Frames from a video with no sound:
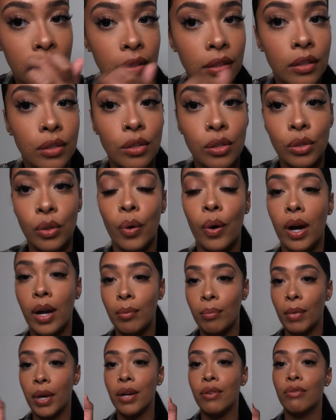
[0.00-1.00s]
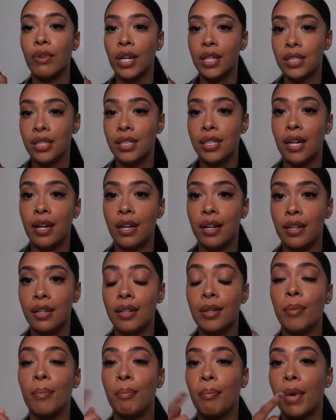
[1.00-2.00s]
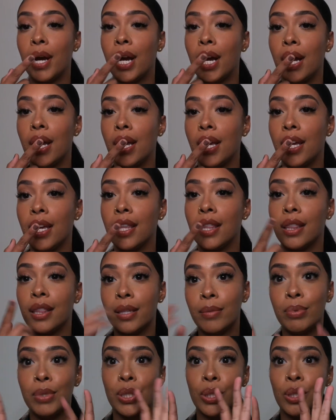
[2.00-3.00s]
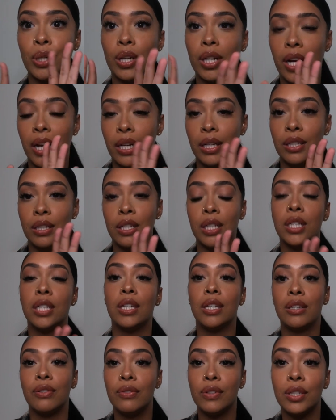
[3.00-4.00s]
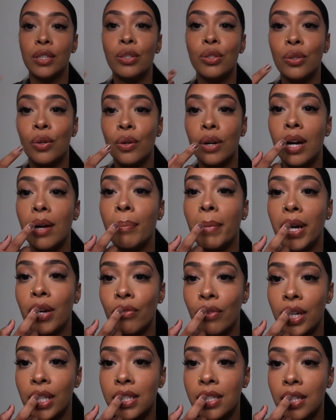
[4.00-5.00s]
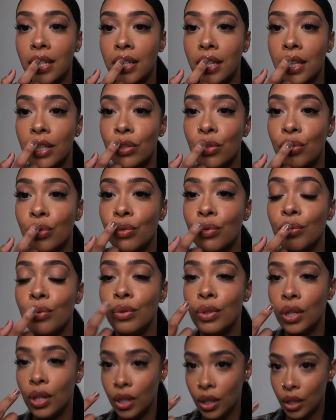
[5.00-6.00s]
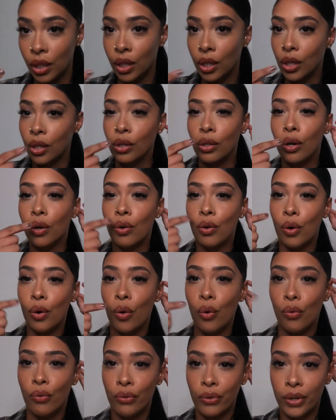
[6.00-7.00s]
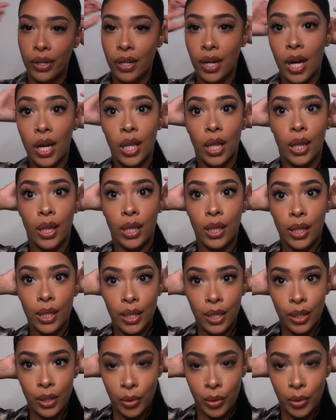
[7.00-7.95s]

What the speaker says: So on my right side, my lips are kind of uneven. So on my right side, I do go over it a little